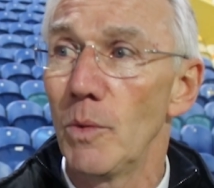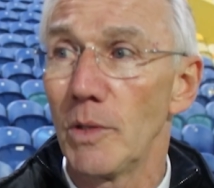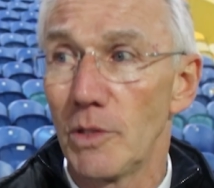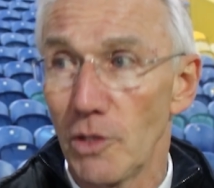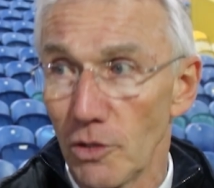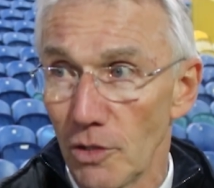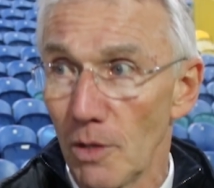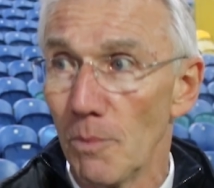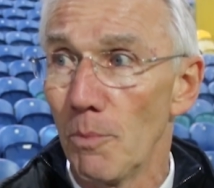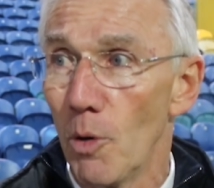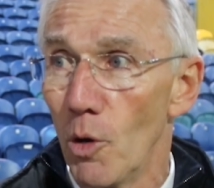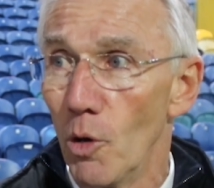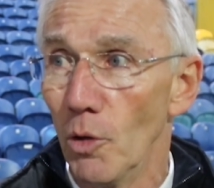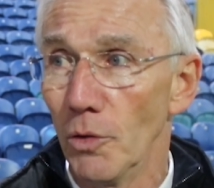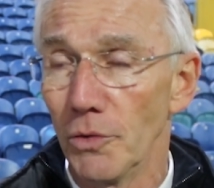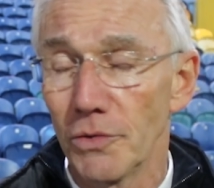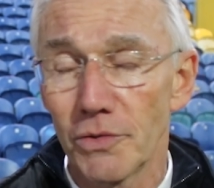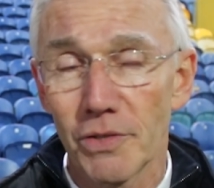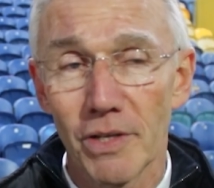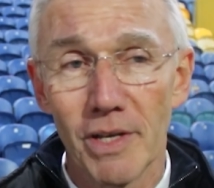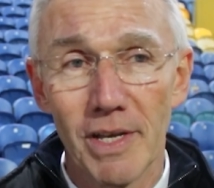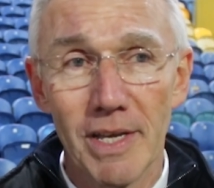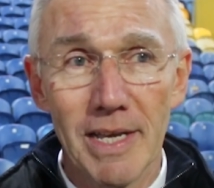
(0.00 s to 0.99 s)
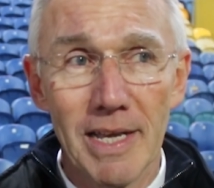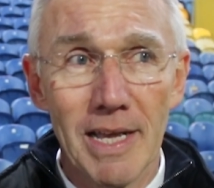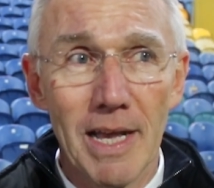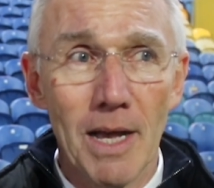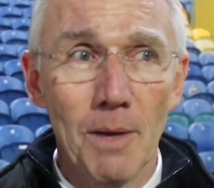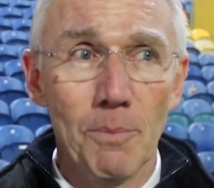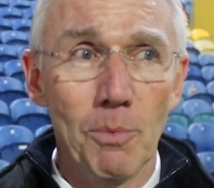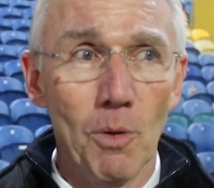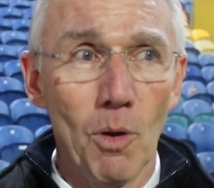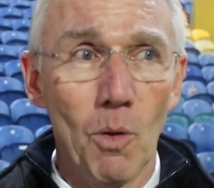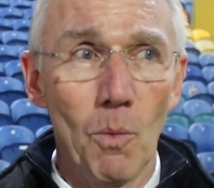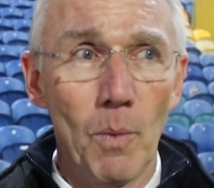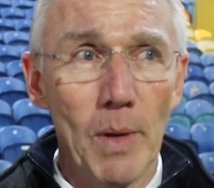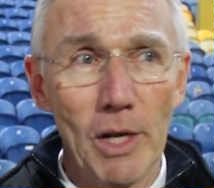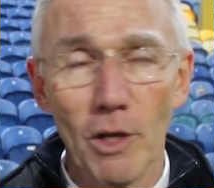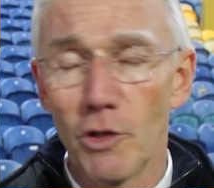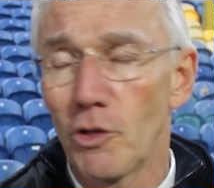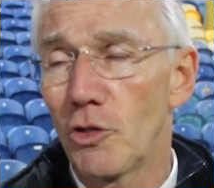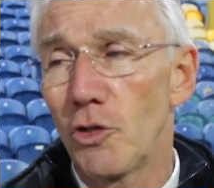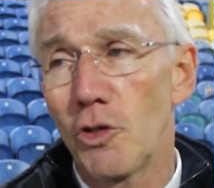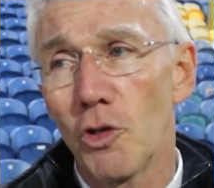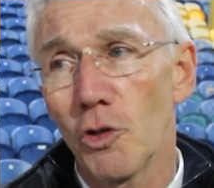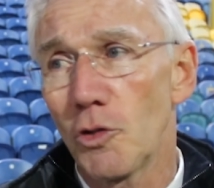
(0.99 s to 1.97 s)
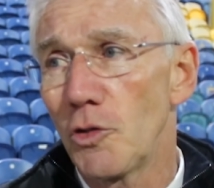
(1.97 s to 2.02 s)
which is important, but we
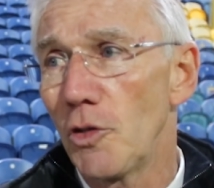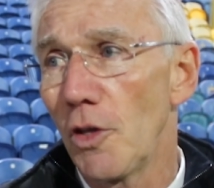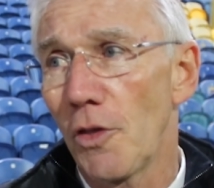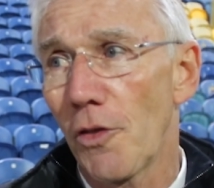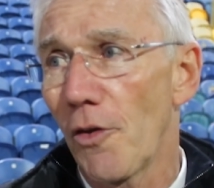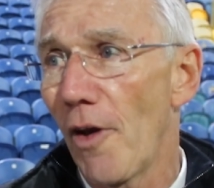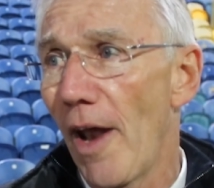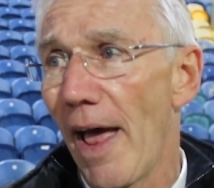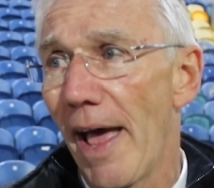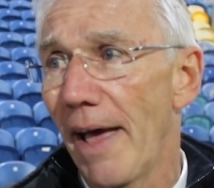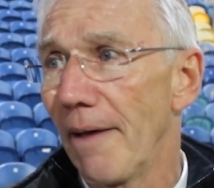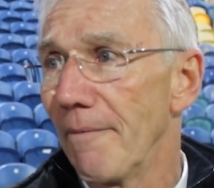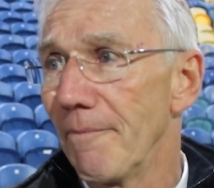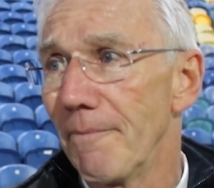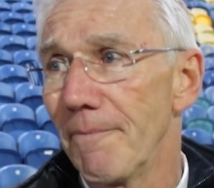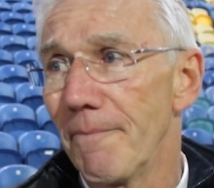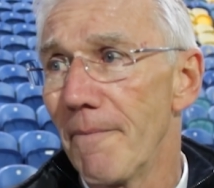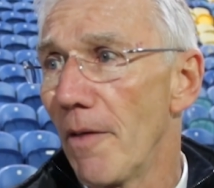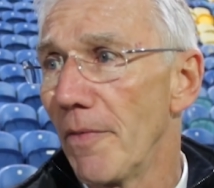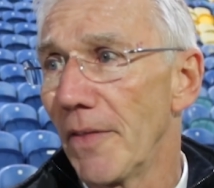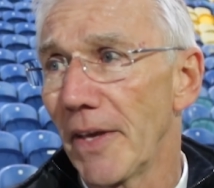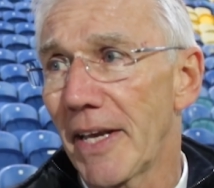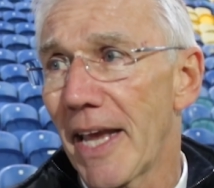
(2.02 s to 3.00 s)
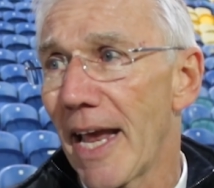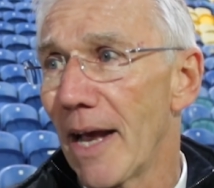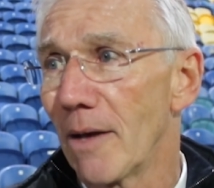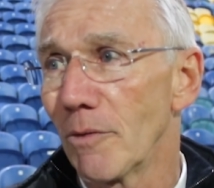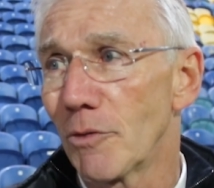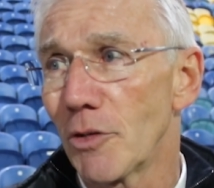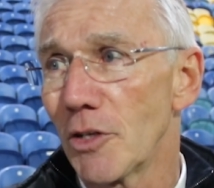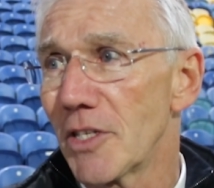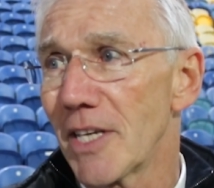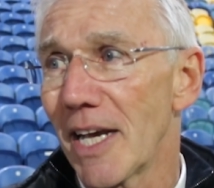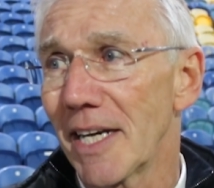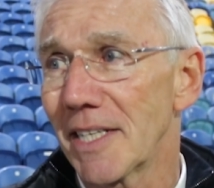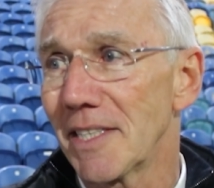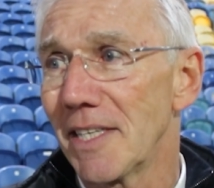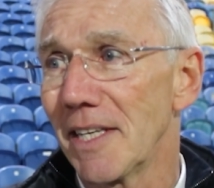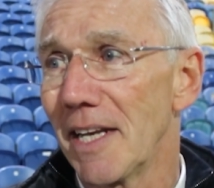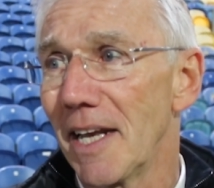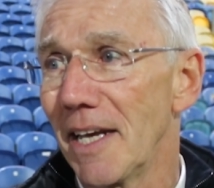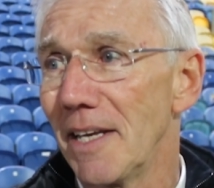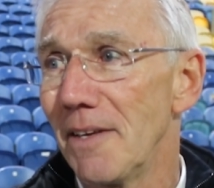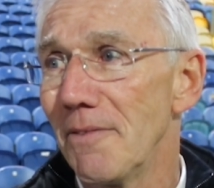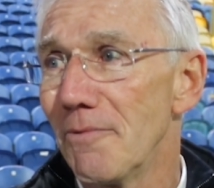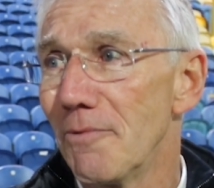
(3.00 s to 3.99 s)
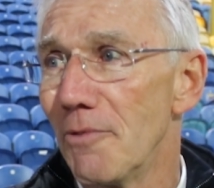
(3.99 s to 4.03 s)
look such a threat on the counter-attack
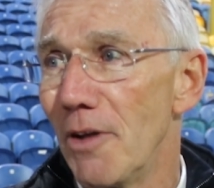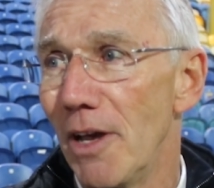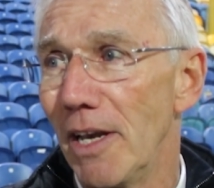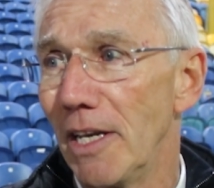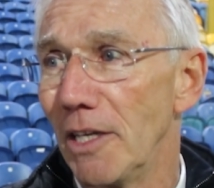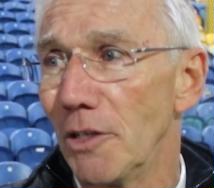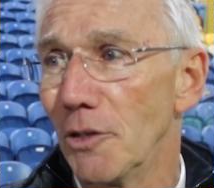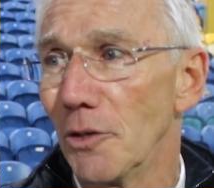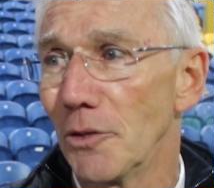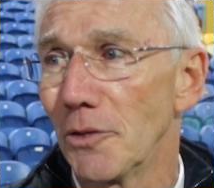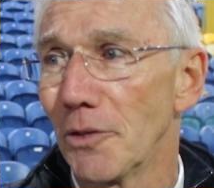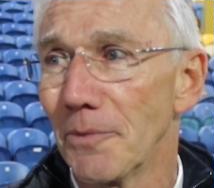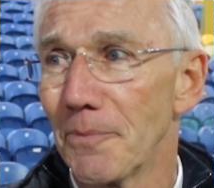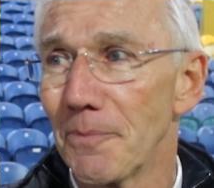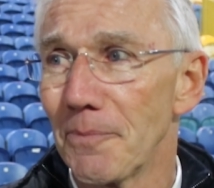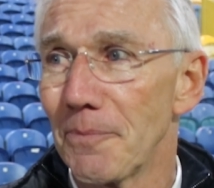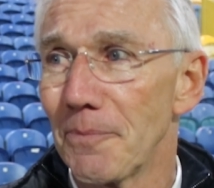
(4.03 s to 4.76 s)
today. Really good.